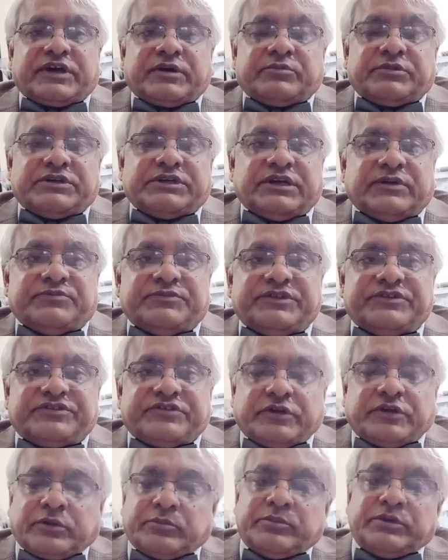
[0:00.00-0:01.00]
the summary of
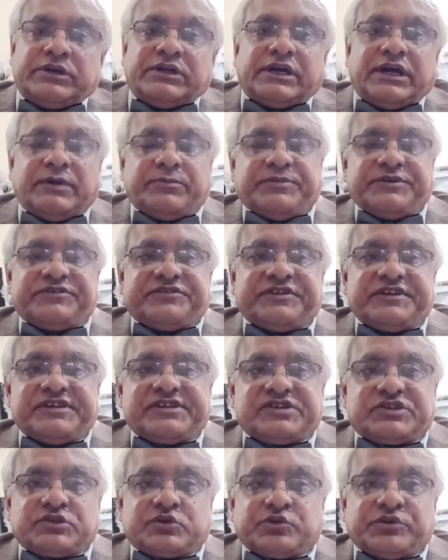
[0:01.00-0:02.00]
this novel, A
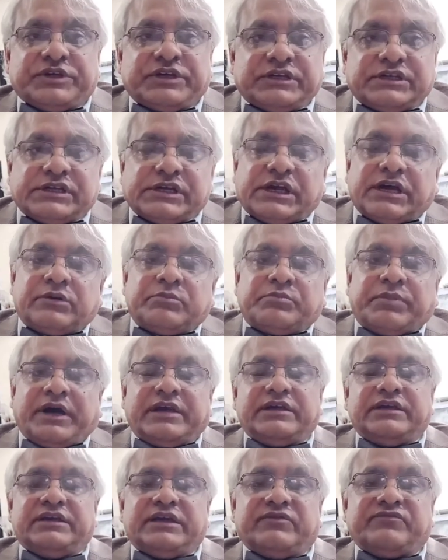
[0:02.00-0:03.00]
Passage to India
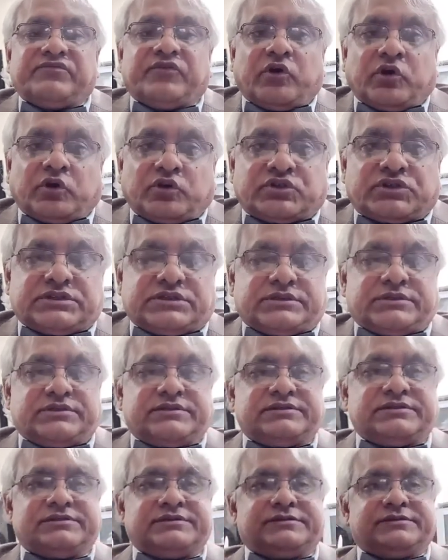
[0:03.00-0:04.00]
by E.M.
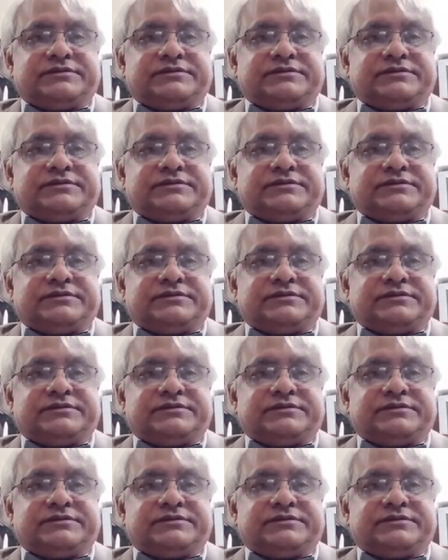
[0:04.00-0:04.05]
Forster.